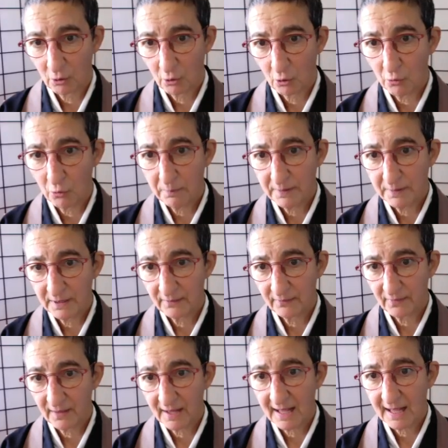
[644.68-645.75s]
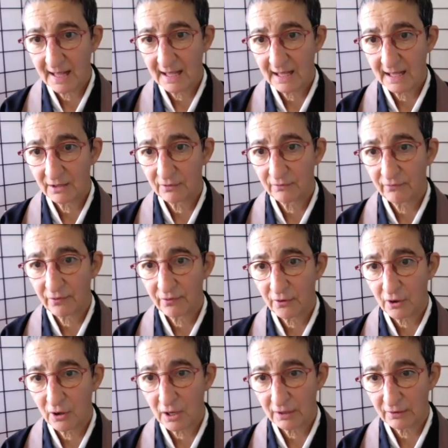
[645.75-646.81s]
opening the hand of
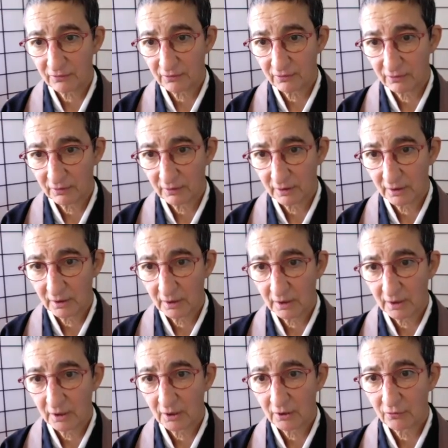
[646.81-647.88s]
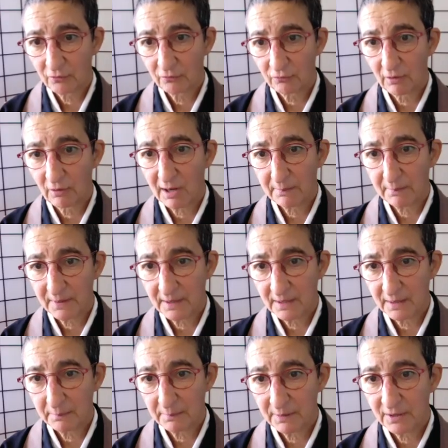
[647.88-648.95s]
thought, dropping
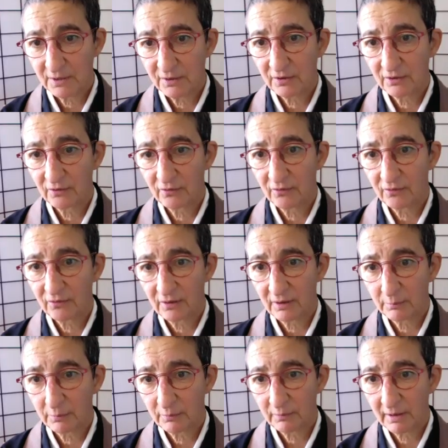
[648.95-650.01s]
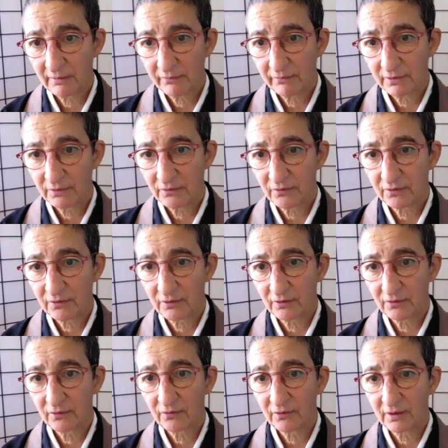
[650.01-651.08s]
opinions and
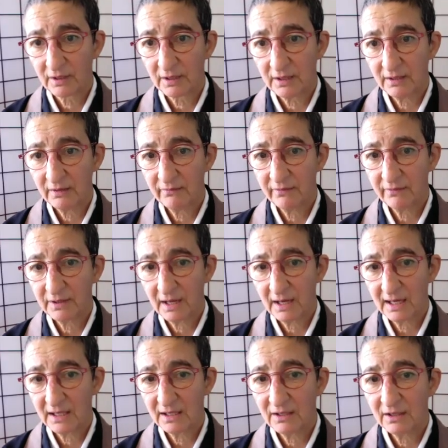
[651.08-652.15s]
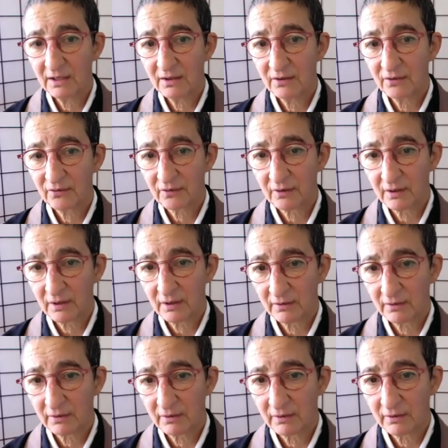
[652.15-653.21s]
preferences and even ideas of